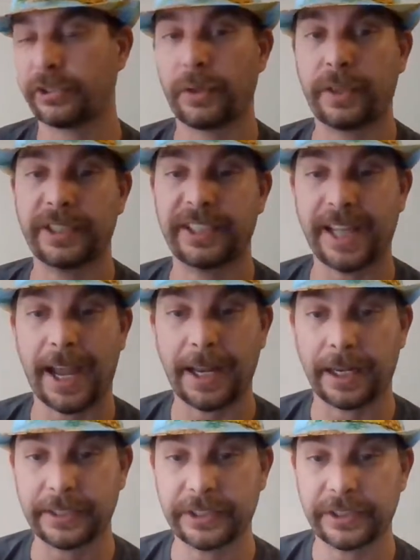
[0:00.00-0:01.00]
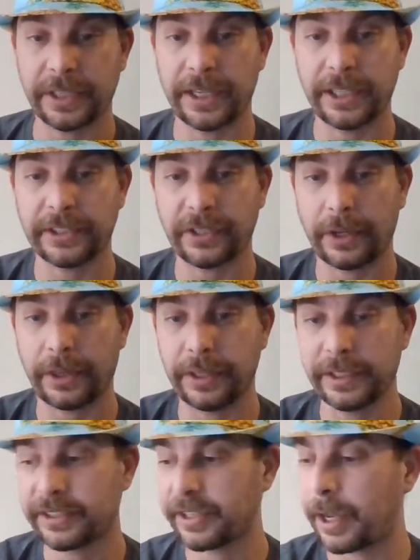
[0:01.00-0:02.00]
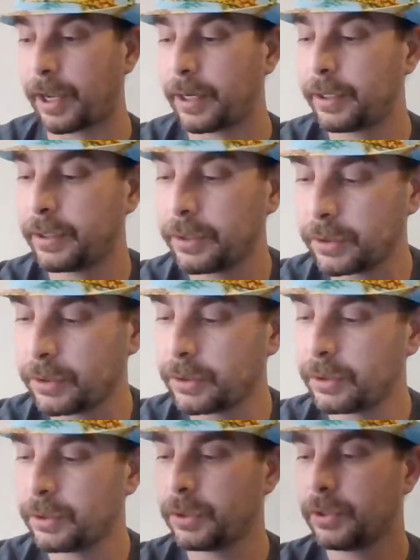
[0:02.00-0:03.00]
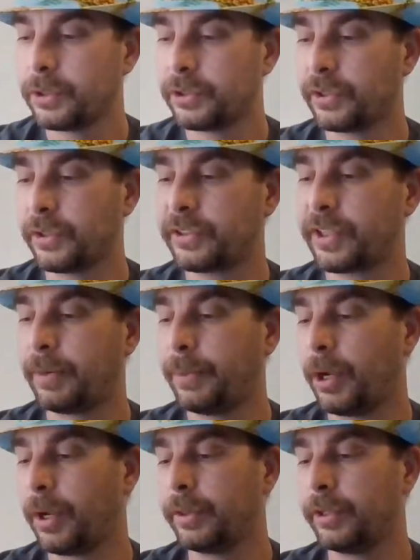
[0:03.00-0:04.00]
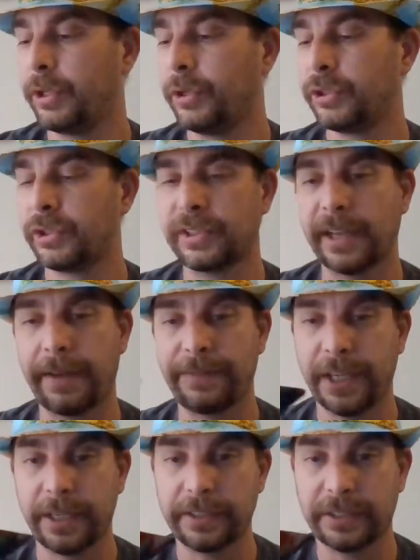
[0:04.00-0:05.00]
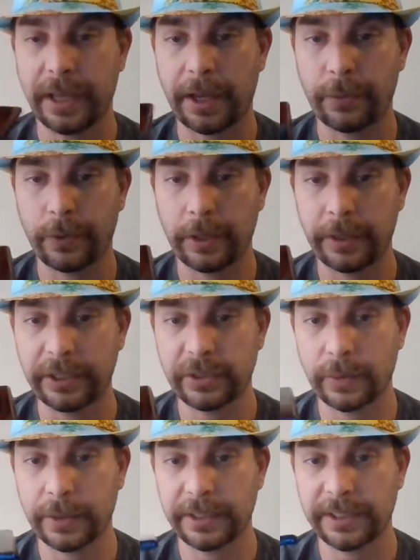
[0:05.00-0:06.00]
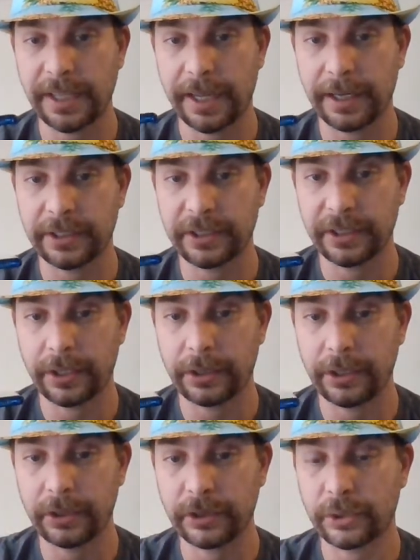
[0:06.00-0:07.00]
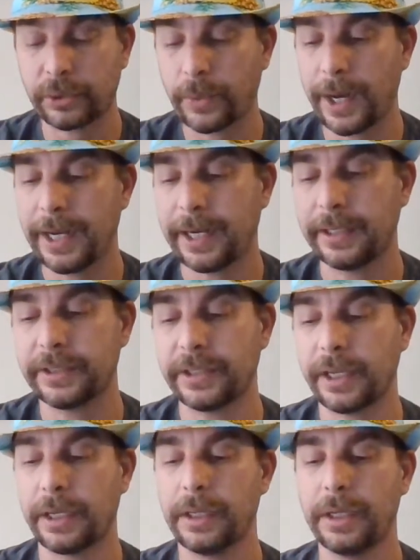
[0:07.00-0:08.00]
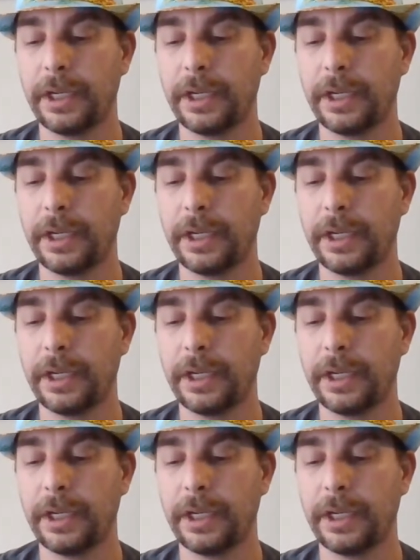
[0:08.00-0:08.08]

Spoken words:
the stylus is on this side, so it's going to be on the user's left-hand side, where on this one, the stylus is on the user's right-hand side.